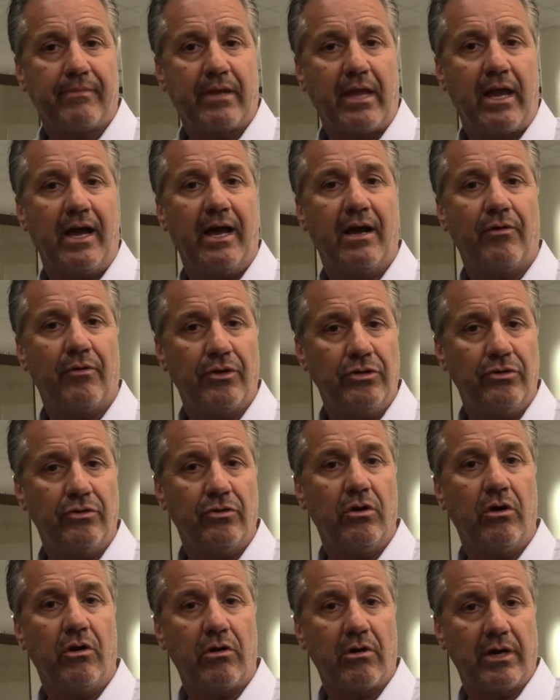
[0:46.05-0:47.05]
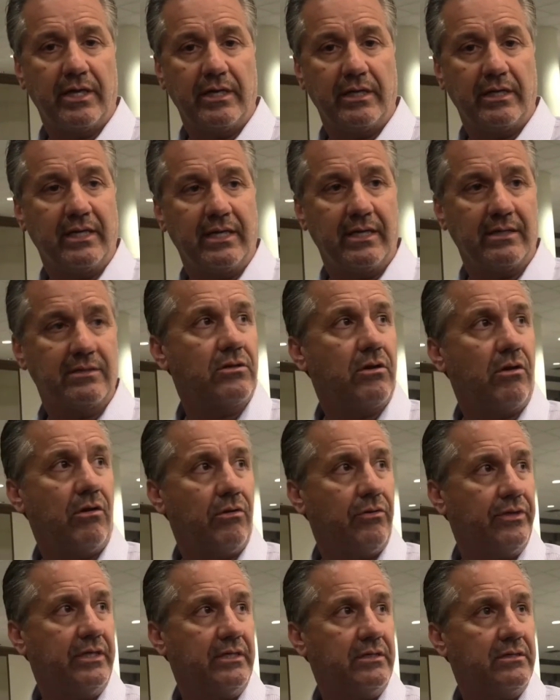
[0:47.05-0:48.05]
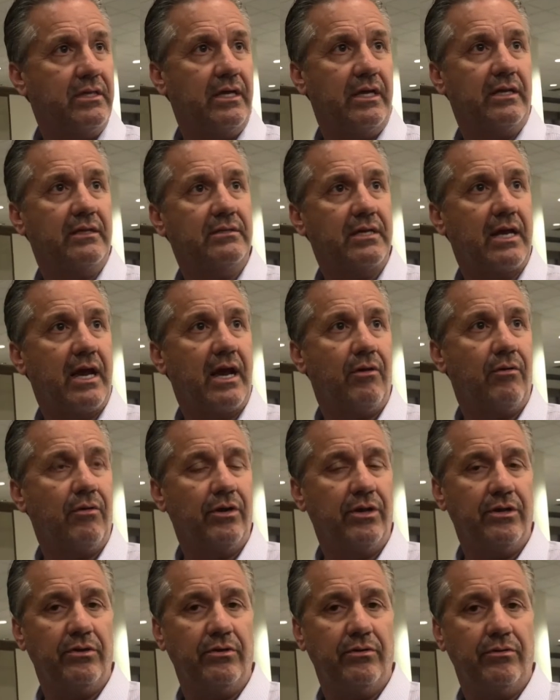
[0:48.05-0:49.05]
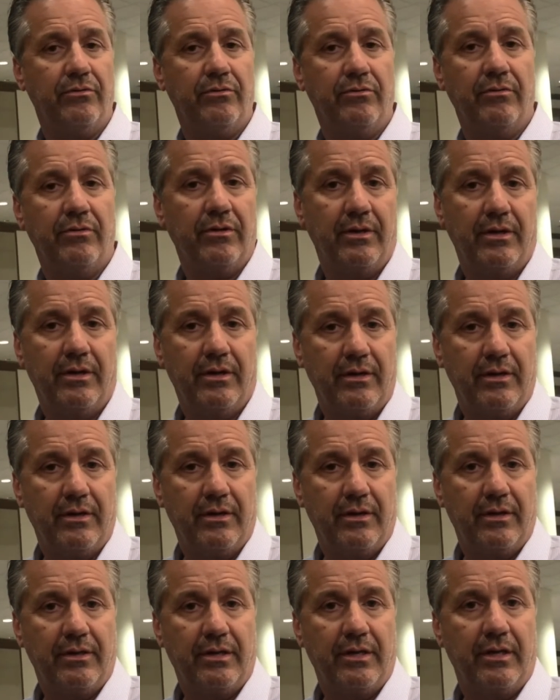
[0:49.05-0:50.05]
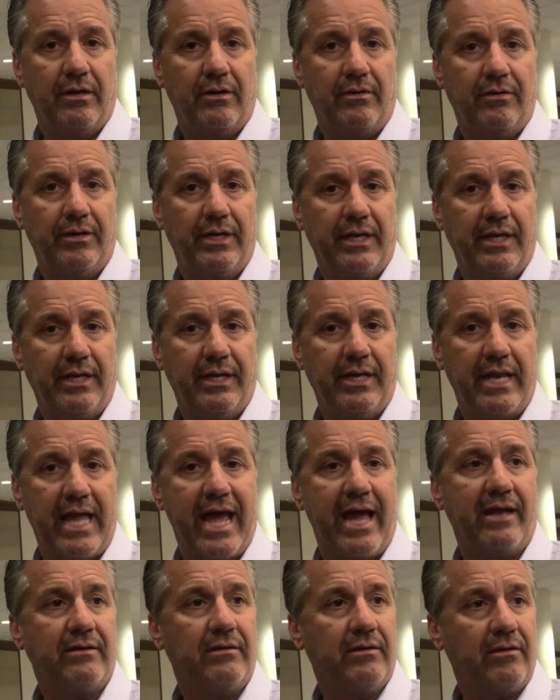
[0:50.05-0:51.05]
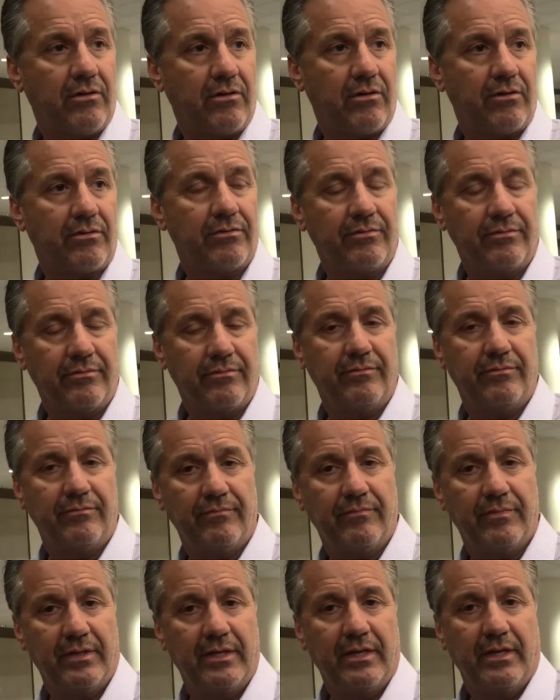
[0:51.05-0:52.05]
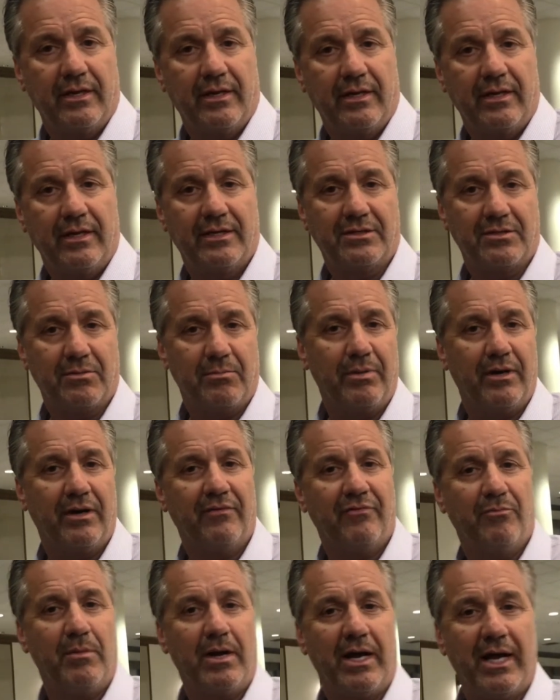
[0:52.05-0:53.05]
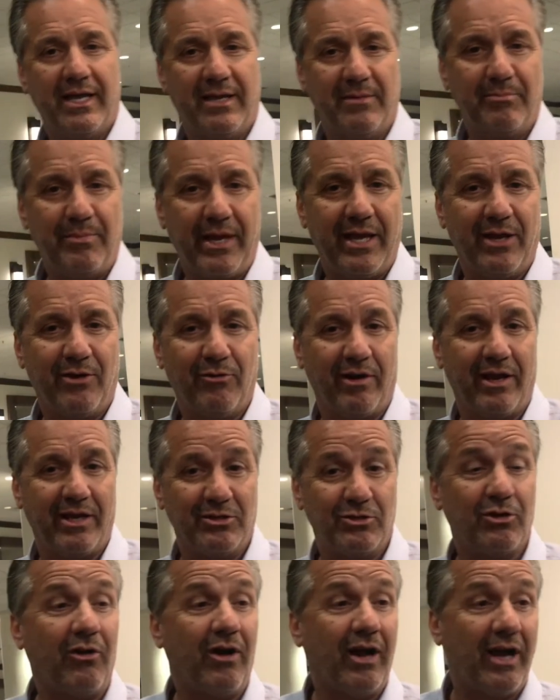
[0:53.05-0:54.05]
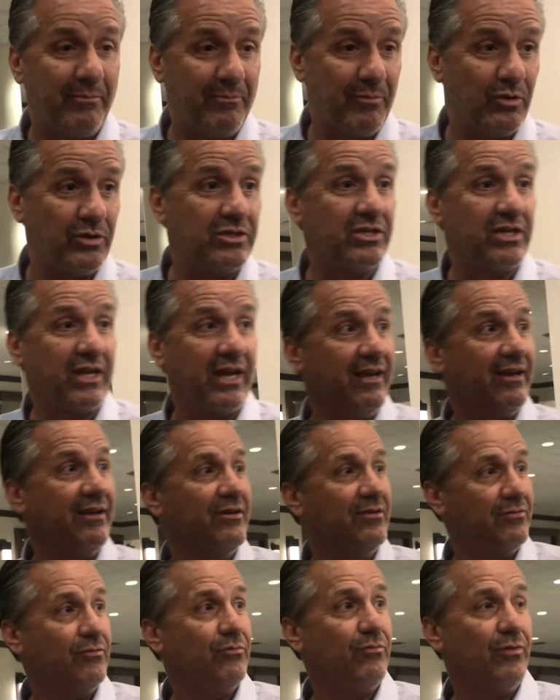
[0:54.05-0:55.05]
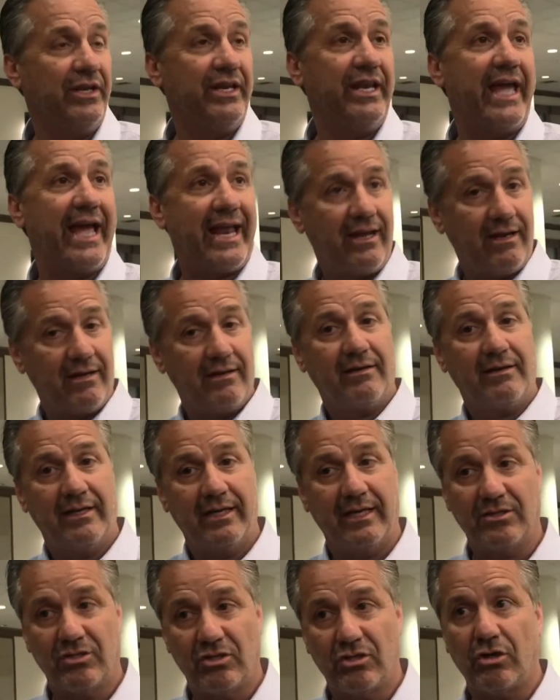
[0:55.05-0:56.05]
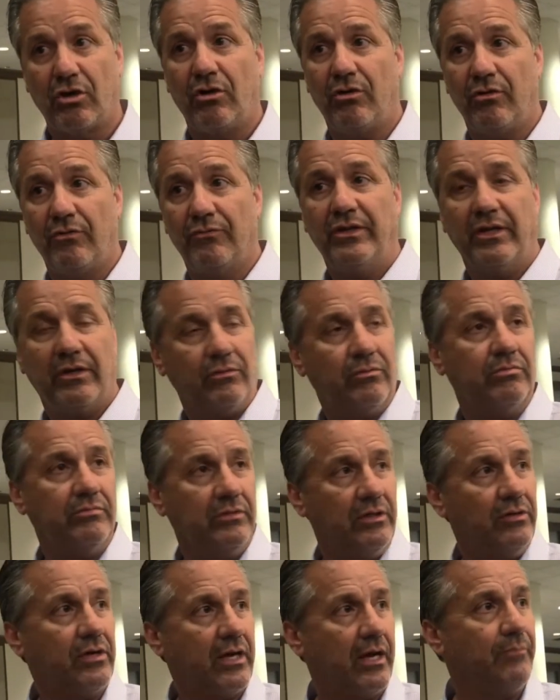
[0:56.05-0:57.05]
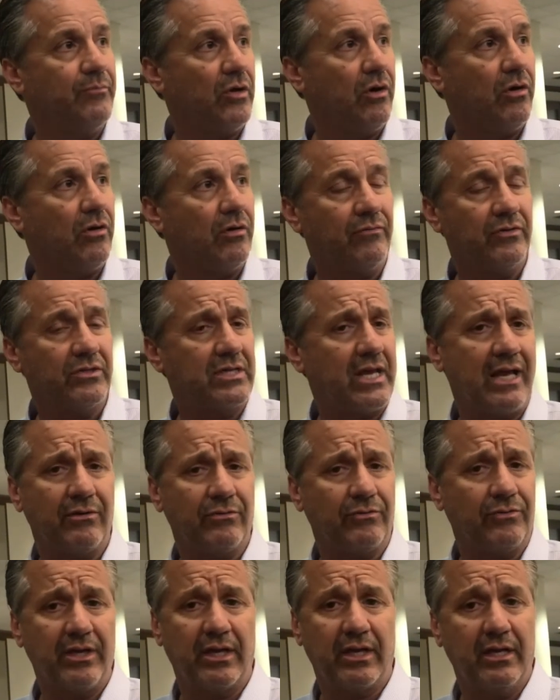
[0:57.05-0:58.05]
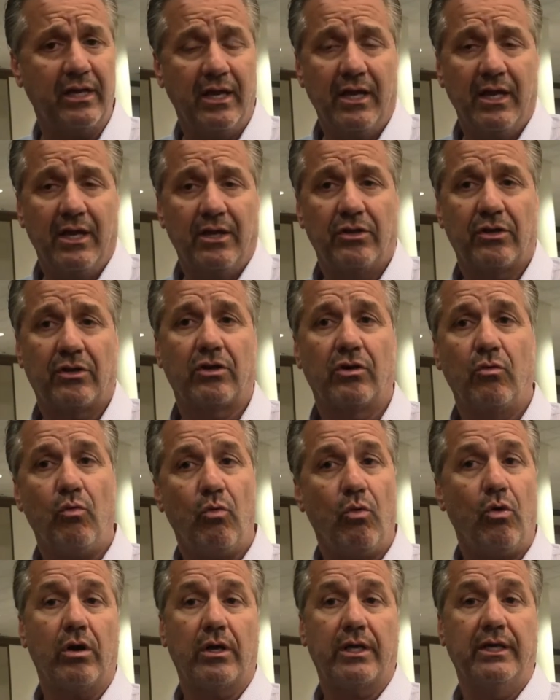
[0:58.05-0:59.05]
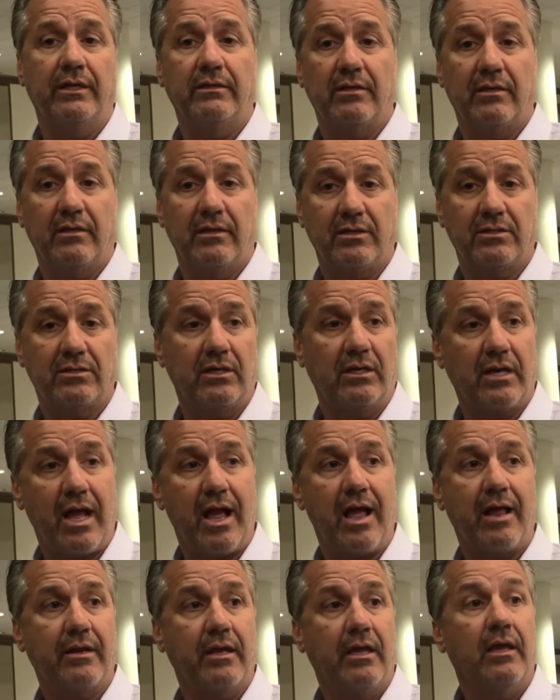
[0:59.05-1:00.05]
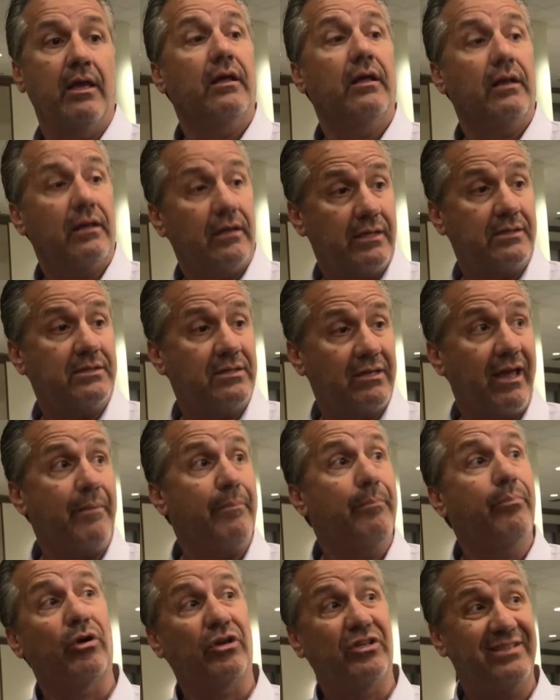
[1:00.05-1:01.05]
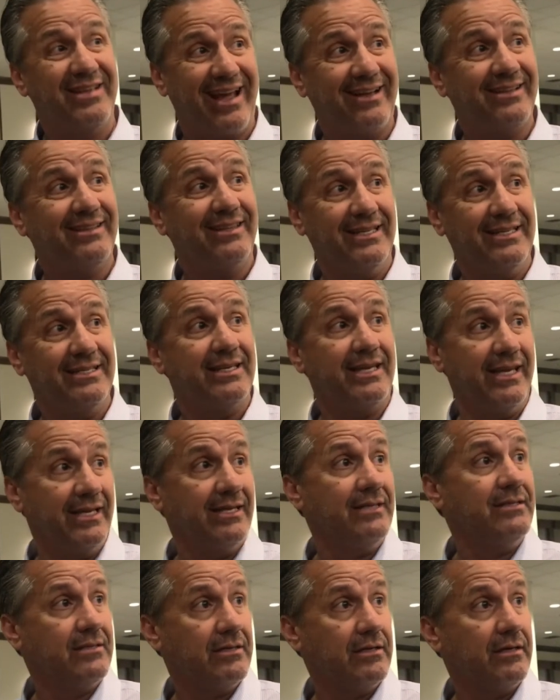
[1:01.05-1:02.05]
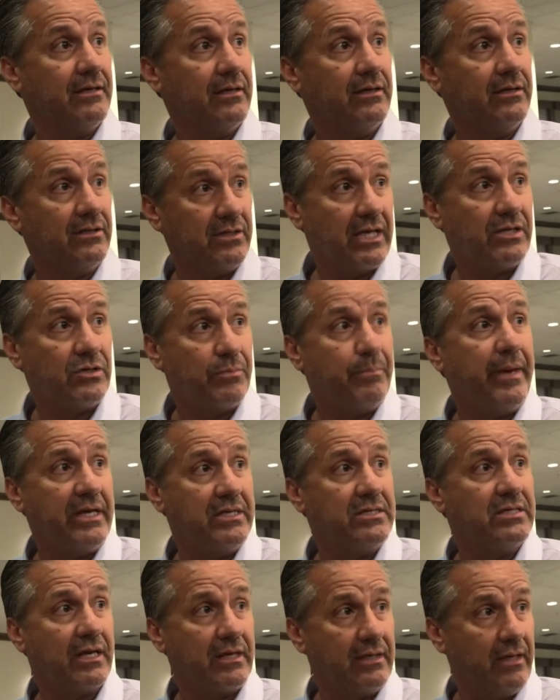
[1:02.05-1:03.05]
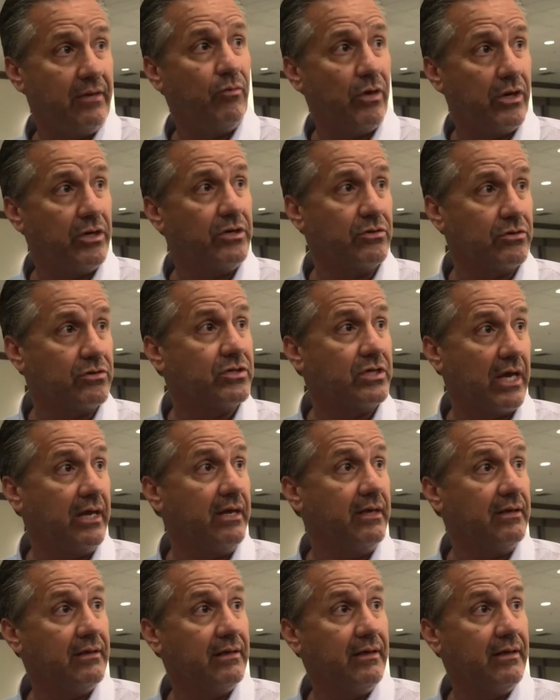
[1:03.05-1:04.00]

How are you guarding against all these things? How do you, you know, in that or... is above my pay grade. So I would say when that gets solved, they'll come to all of us. I don't think they're going to walk into this and not, let's say, protect these kids, because that's basically what you're saying.